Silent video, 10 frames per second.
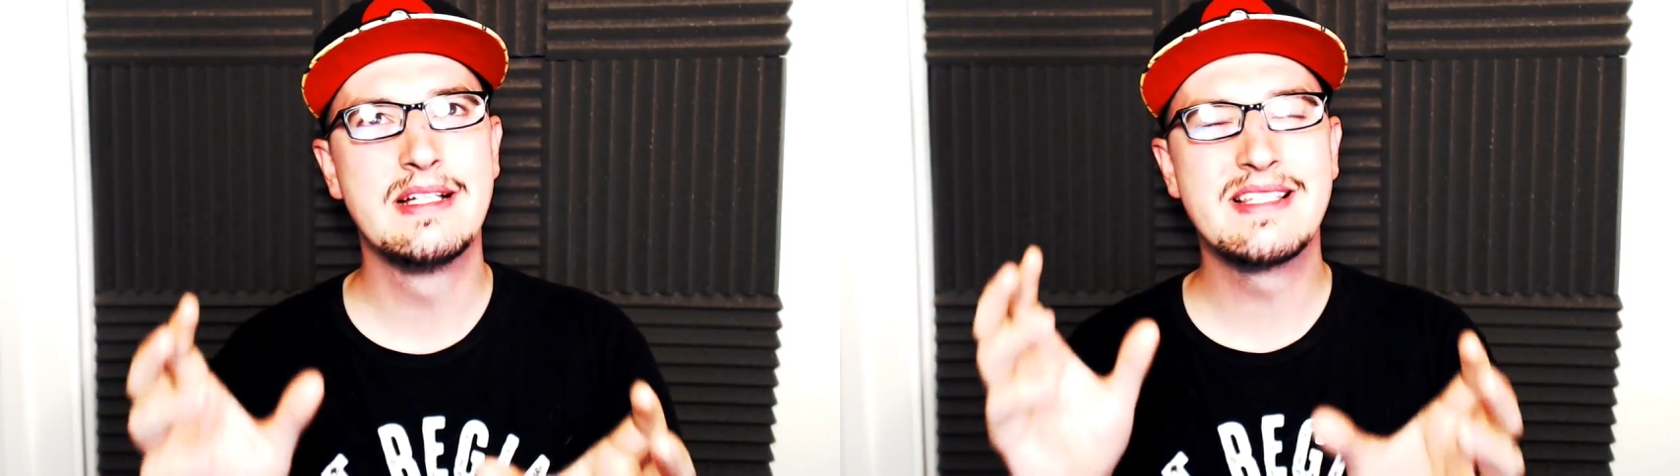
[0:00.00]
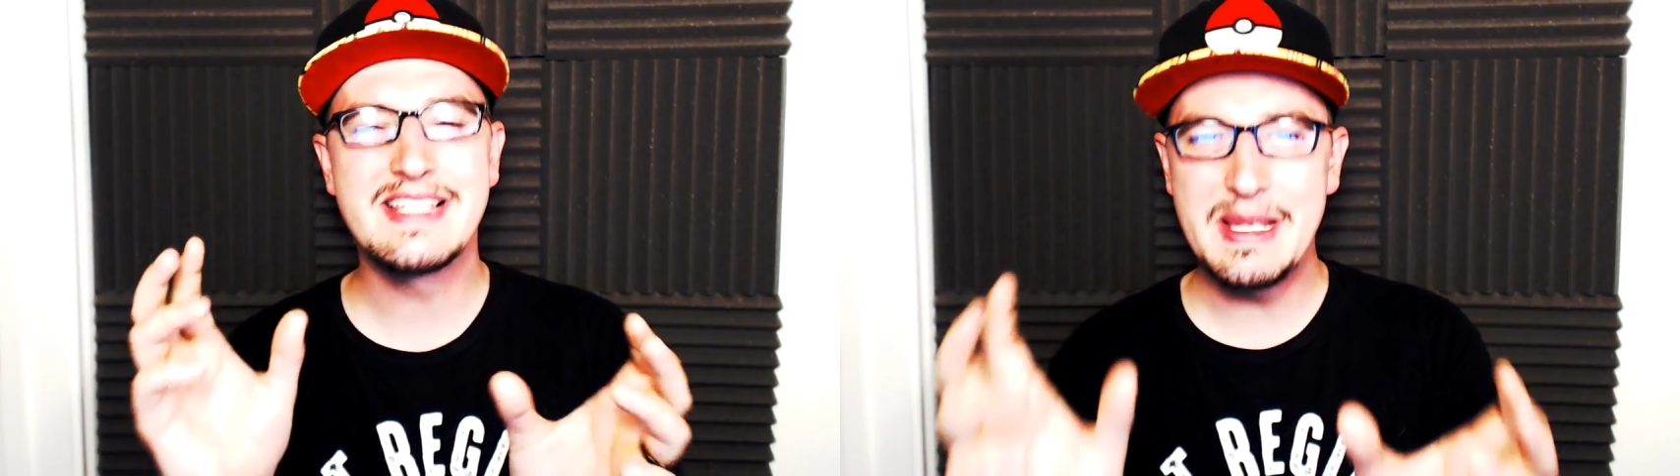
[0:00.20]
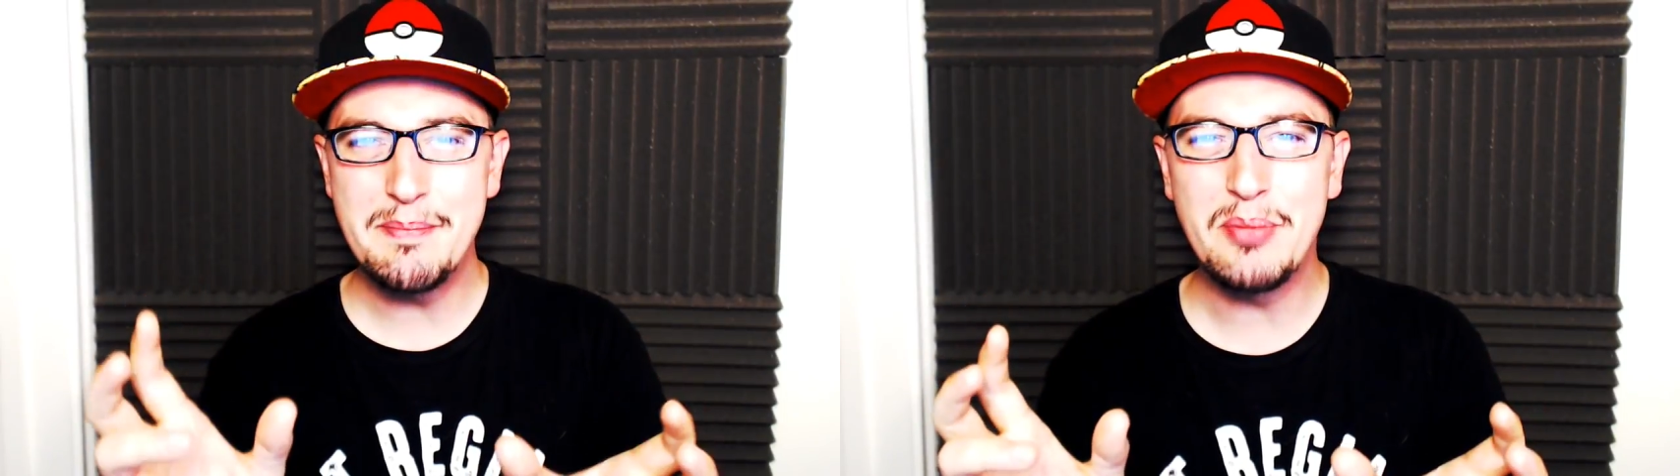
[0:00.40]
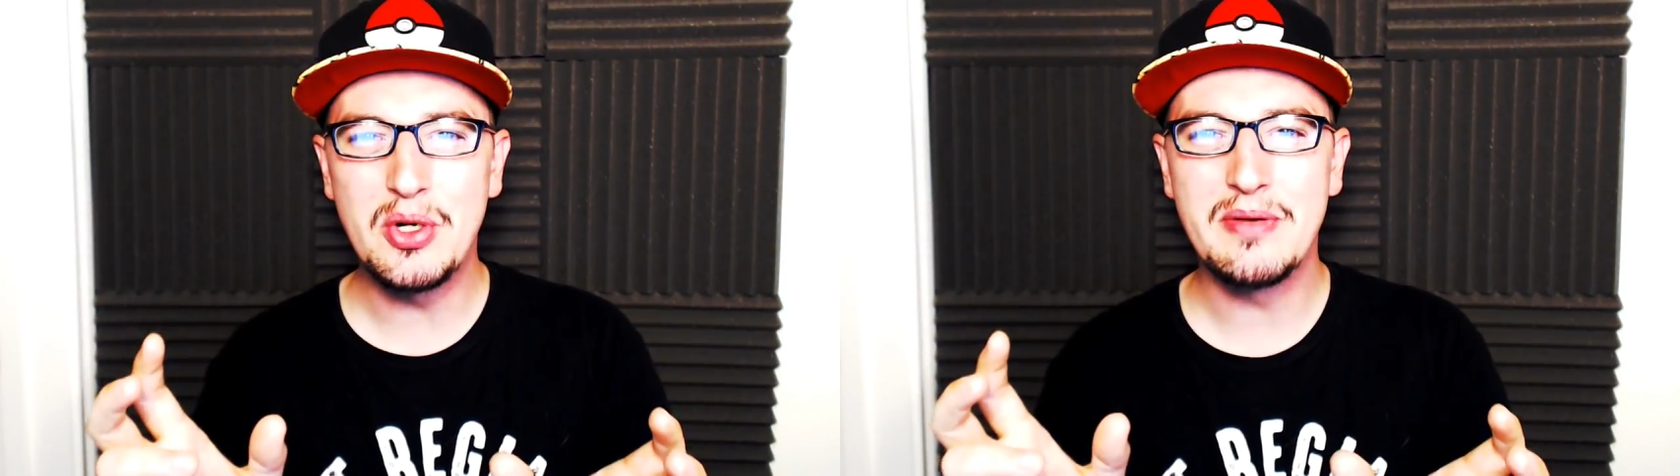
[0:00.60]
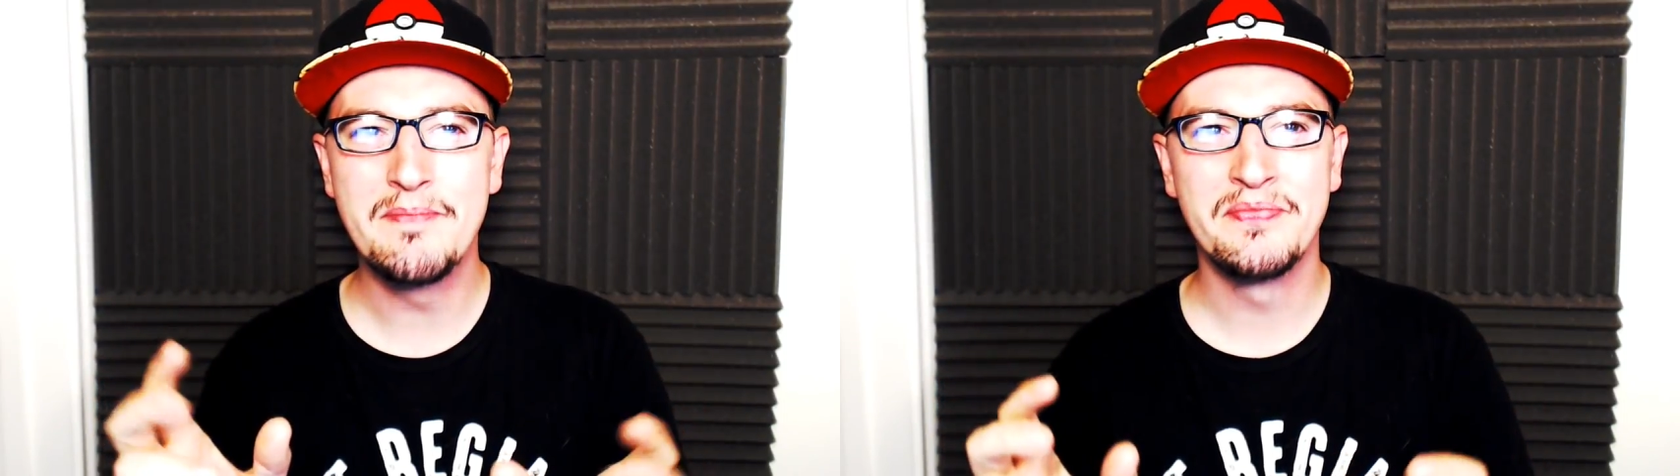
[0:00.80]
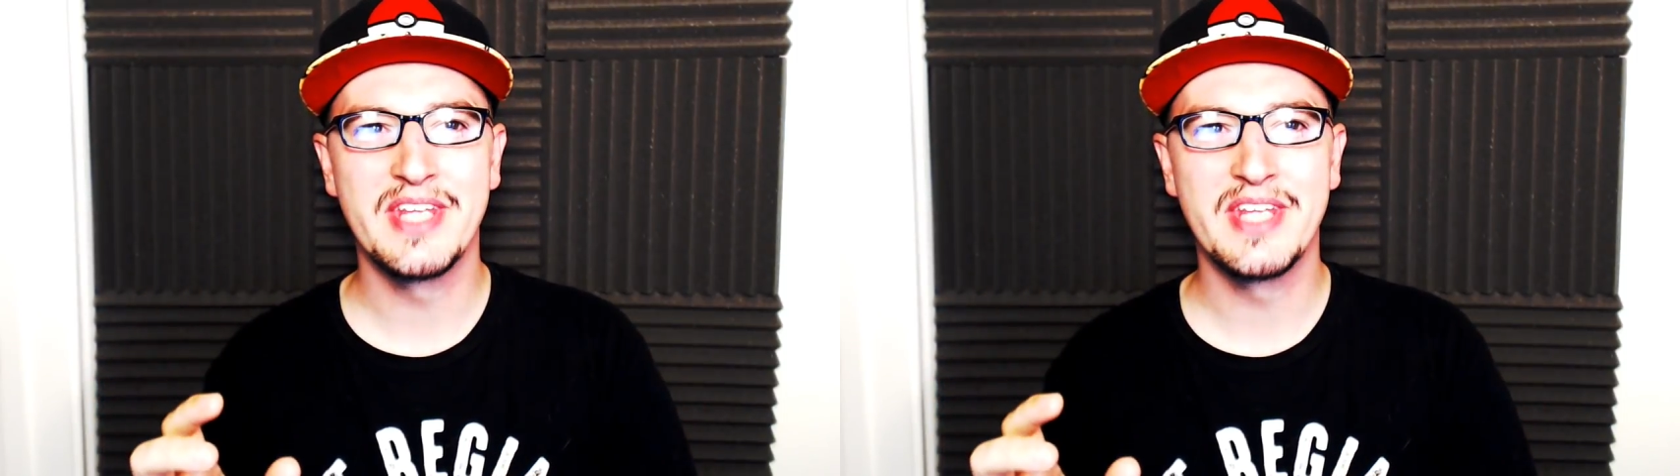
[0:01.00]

simple,